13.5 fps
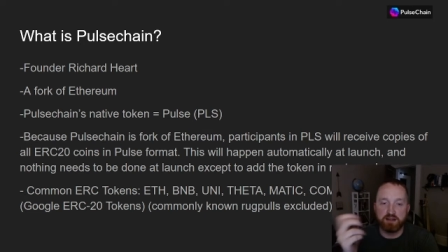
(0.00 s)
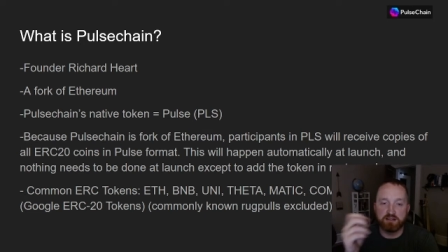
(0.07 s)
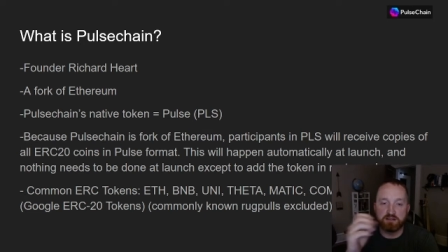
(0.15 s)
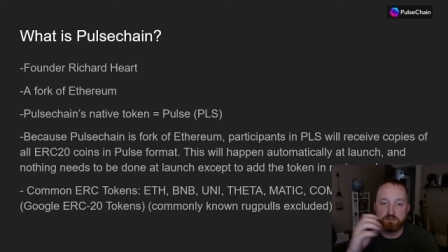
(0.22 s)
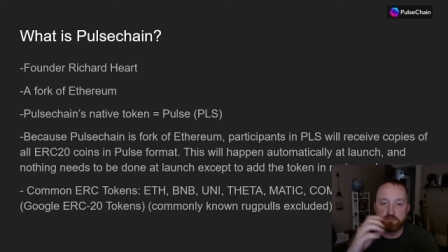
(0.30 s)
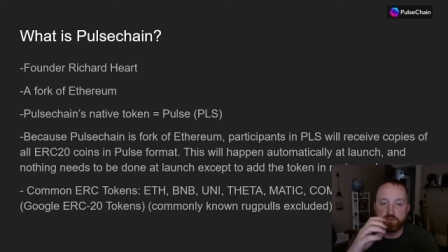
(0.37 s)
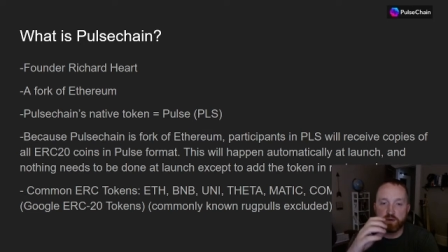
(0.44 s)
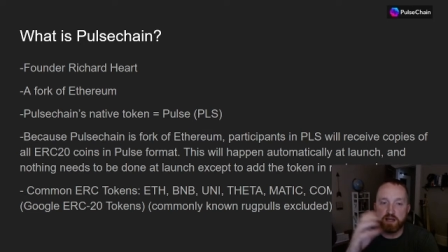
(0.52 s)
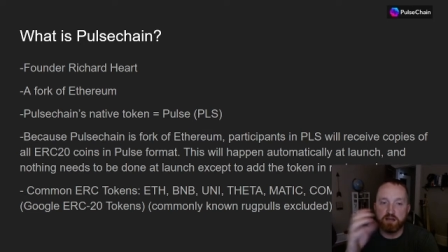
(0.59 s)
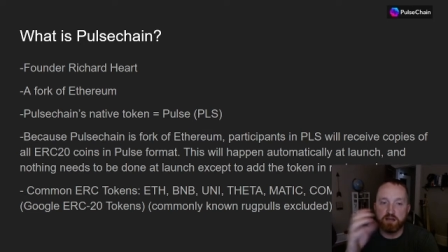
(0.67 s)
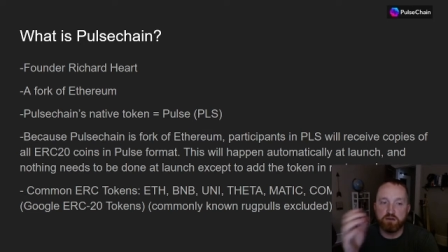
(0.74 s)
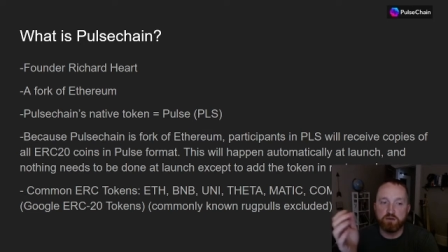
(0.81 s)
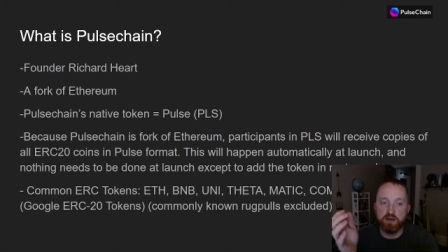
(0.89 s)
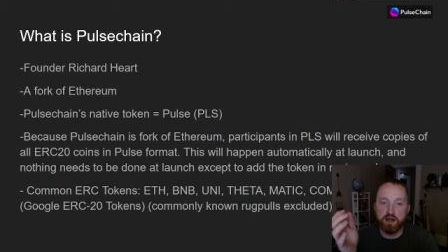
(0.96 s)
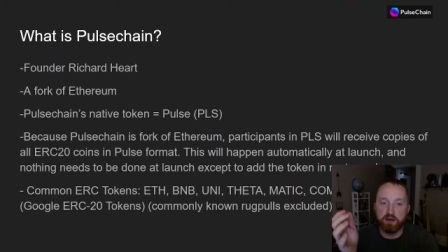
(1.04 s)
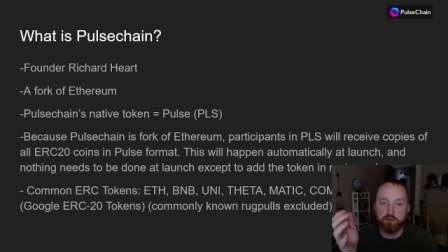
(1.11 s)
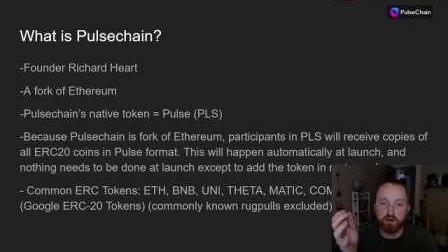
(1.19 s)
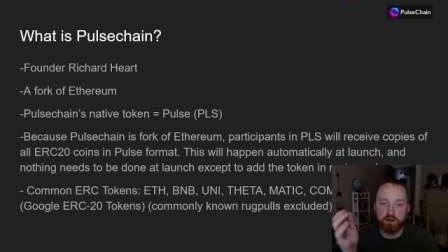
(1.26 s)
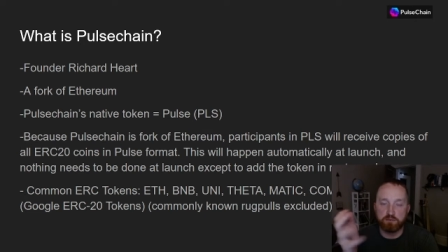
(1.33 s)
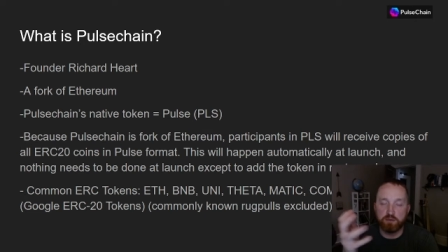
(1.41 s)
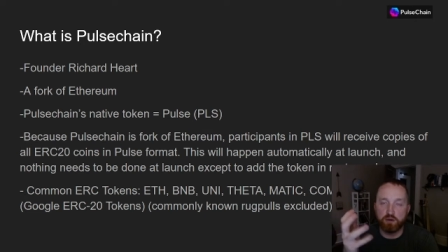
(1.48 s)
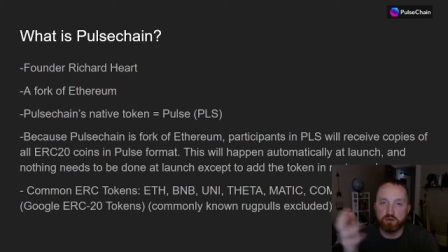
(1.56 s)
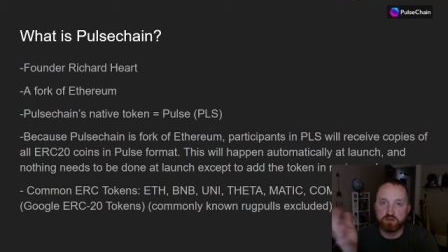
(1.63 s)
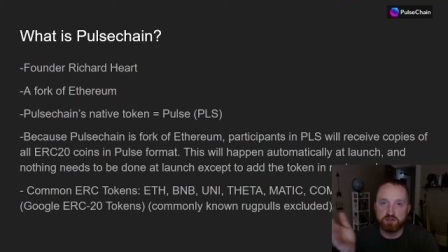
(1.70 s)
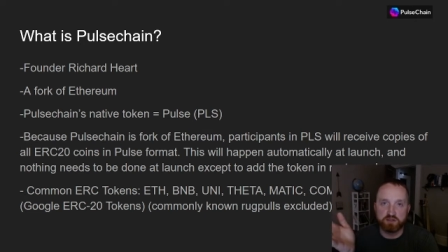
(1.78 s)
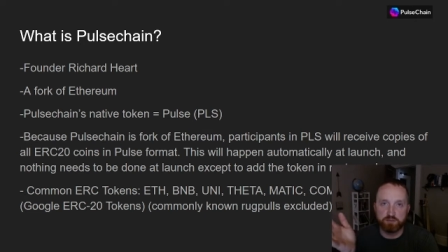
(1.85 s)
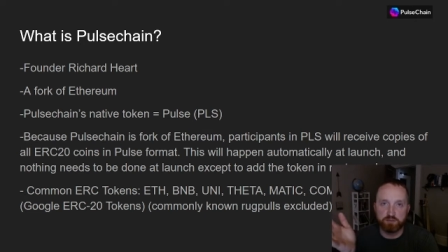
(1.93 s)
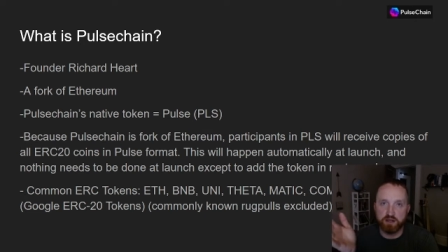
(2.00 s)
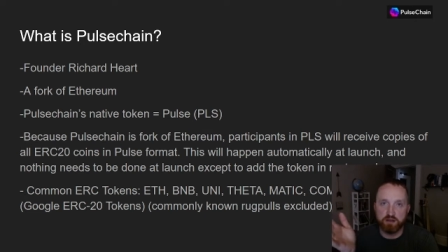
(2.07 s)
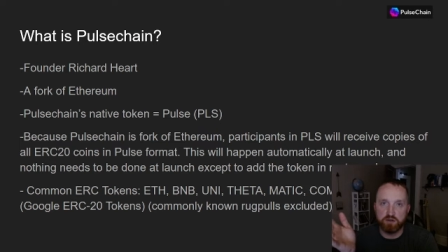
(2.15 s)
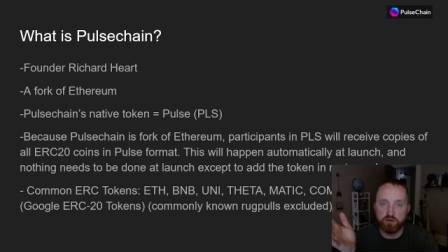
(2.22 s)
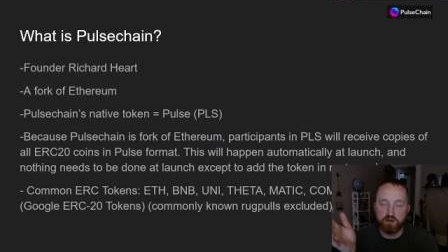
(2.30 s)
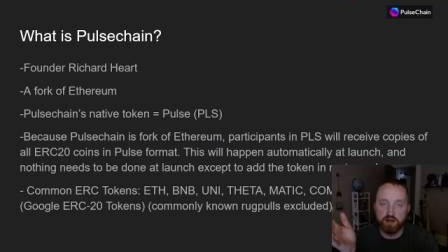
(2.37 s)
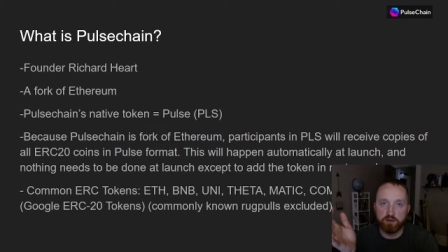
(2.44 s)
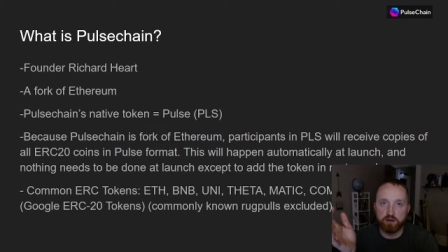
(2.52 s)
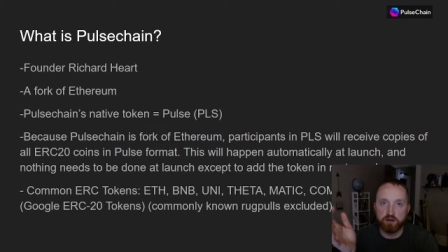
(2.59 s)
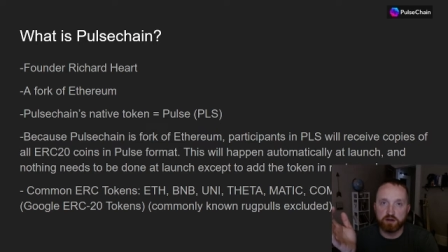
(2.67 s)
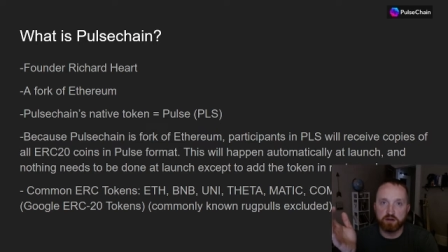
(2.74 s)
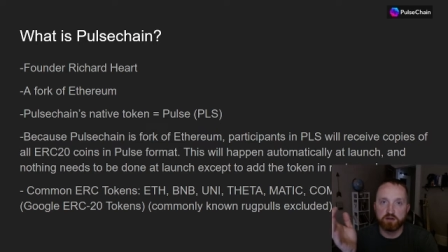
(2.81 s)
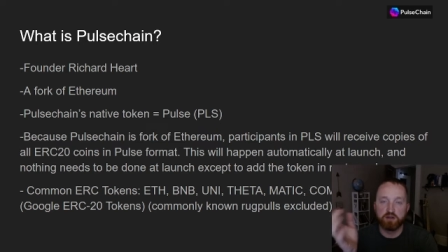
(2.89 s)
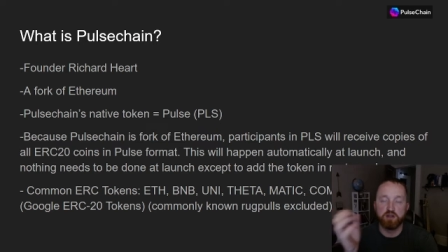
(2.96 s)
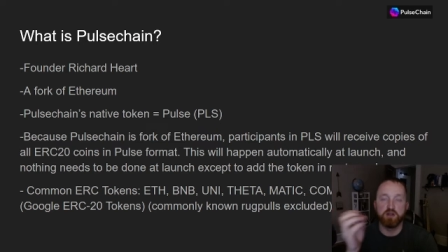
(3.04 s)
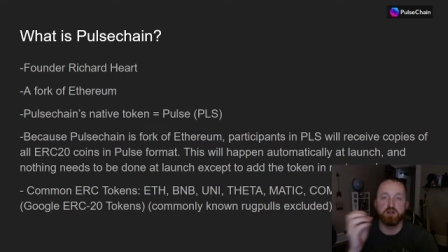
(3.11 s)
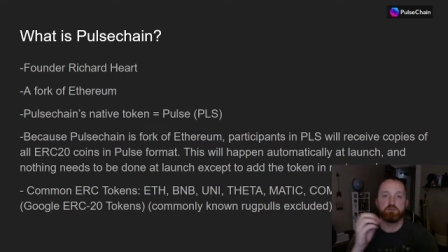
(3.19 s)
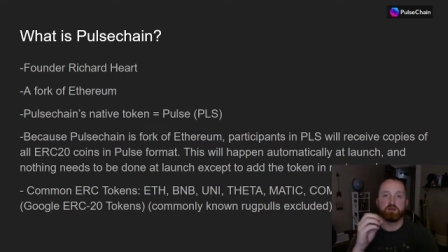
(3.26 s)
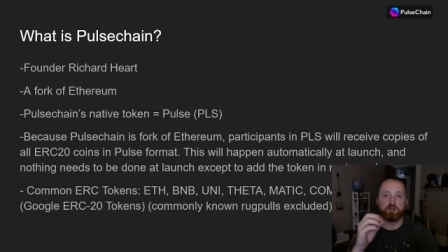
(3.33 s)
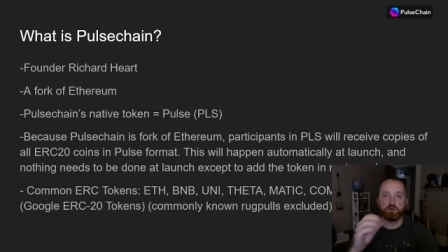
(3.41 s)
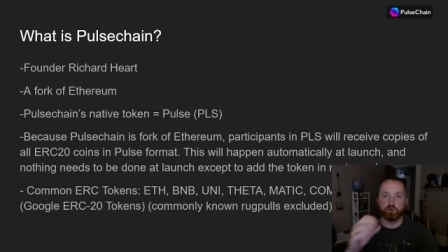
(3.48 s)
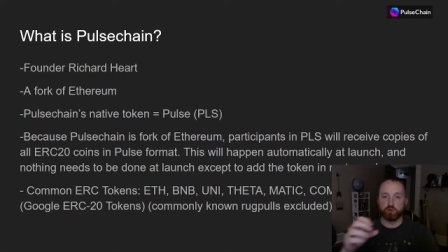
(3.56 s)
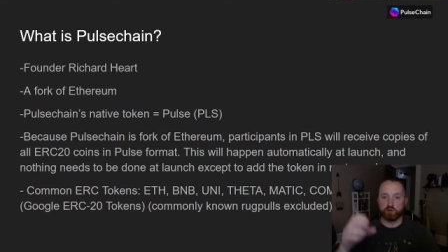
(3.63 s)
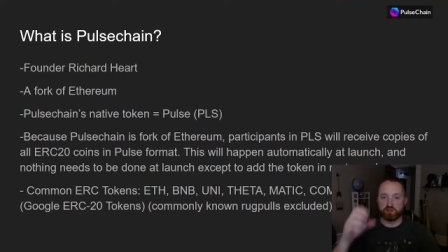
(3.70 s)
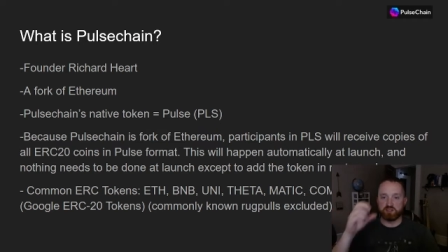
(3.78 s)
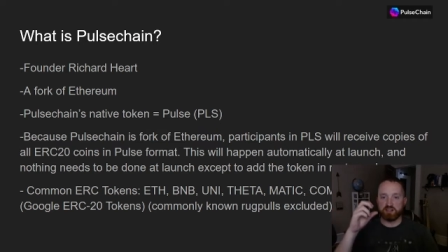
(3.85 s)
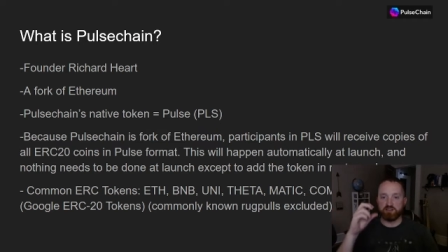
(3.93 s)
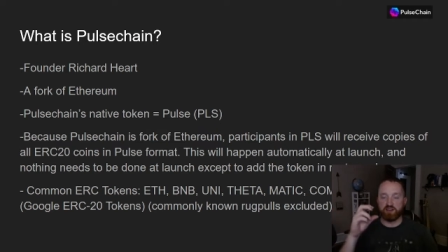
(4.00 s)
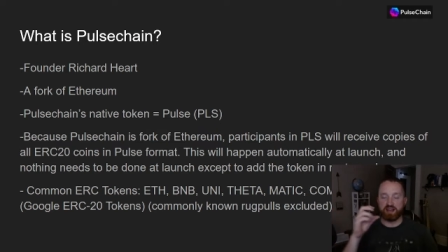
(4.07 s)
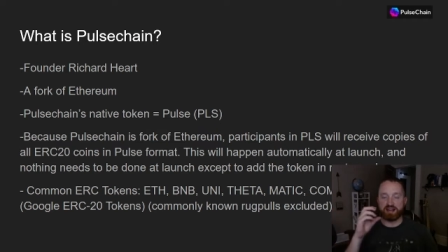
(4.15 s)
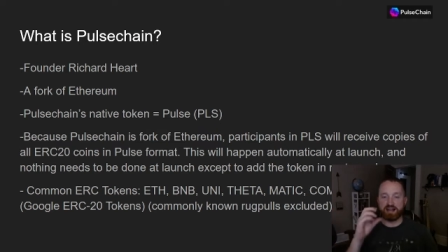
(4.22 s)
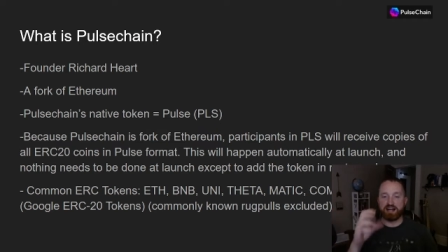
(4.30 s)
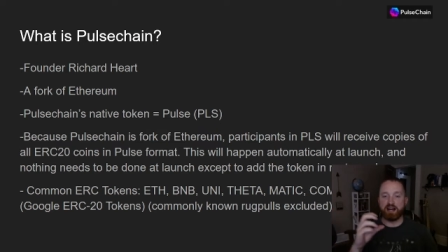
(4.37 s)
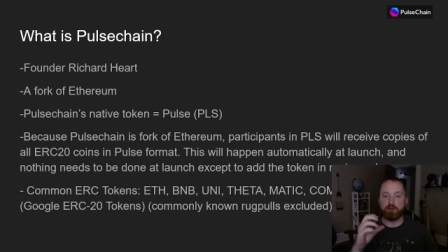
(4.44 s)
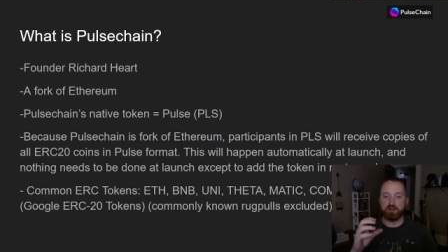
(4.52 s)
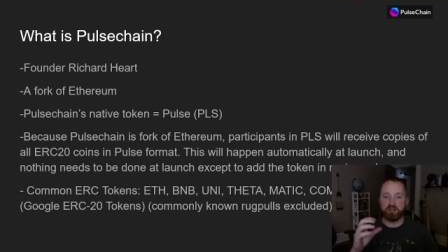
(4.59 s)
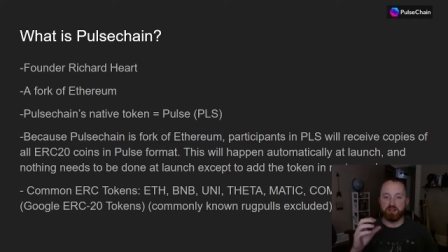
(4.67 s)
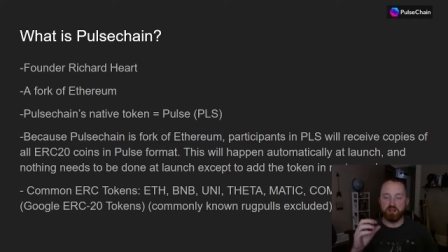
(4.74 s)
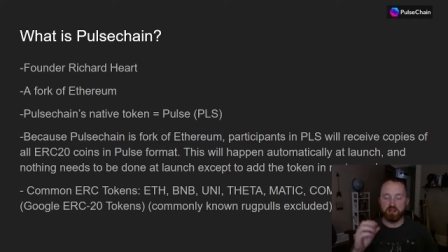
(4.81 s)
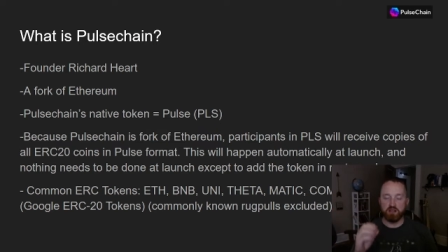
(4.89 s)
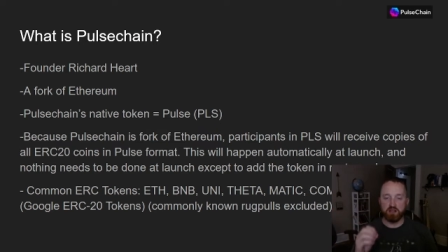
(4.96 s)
It's a brand new network. Pulse is a brand new network. But you will receive a copy.